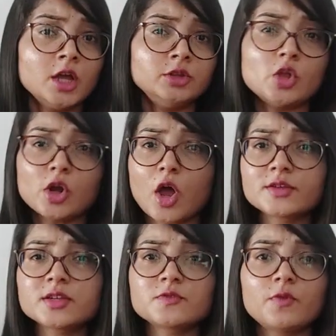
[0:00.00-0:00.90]
The
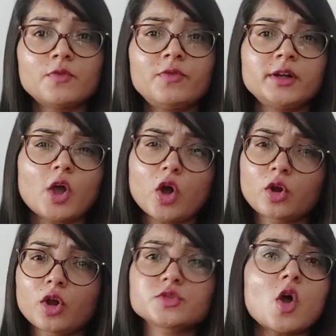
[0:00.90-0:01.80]
losses were felt
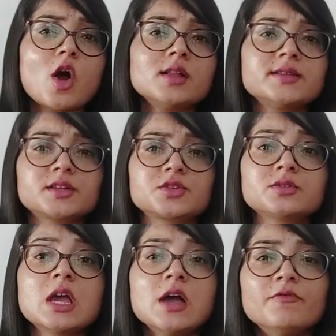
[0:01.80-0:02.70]
across all
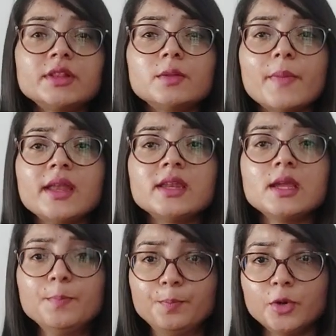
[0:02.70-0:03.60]
sections, with
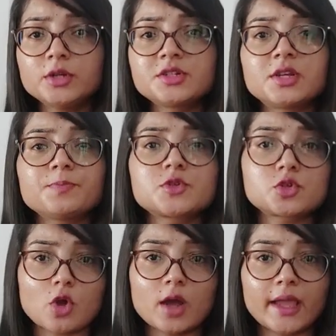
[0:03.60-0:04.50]
many blue chip
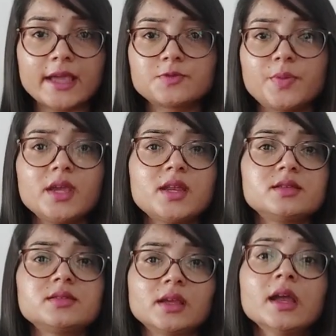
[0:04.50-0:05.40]
stock
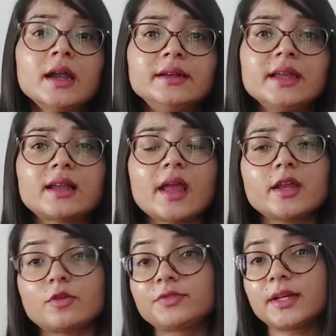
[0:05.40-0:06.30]
experiencing
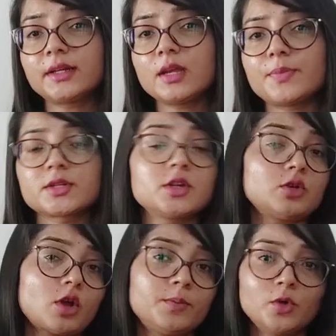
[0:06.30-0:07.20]
decline of 30%
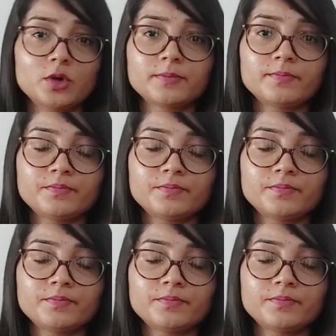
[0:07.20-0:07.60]
or more.